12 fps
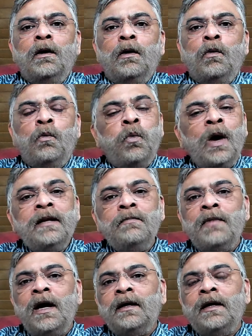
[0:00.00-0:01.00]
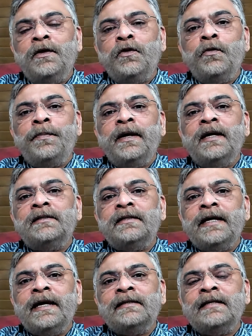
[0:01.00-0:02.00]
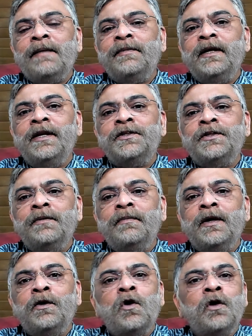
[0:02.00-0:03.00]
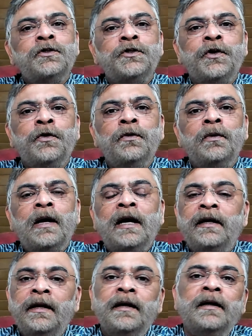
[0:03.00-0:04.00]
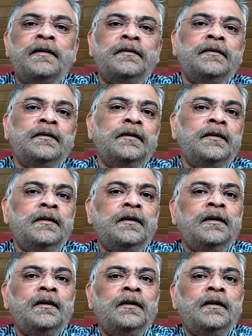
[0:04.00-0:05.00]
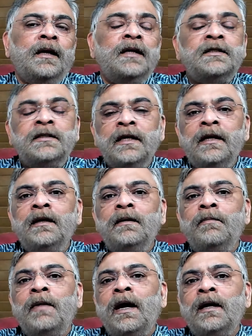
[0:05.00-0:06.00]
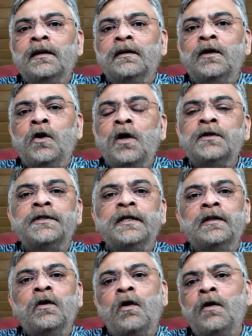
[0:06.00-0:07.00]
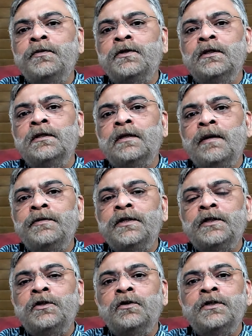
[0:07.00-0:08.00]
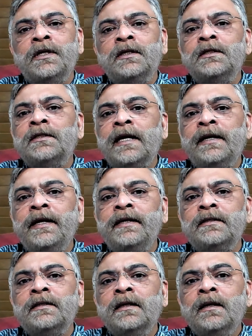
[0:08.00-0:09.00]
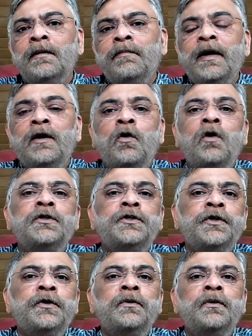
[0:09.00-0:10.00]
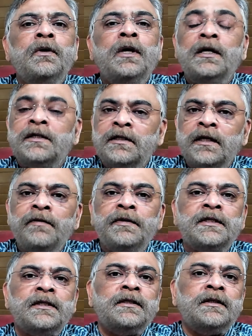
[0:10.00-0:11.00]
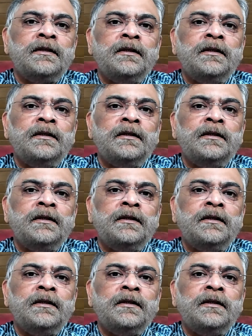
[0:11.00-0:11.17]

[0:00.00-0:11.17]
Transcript: 1 mark in UPSC examination may cost you an year. A single mark lost in the optional subject or general studies may cost you a service.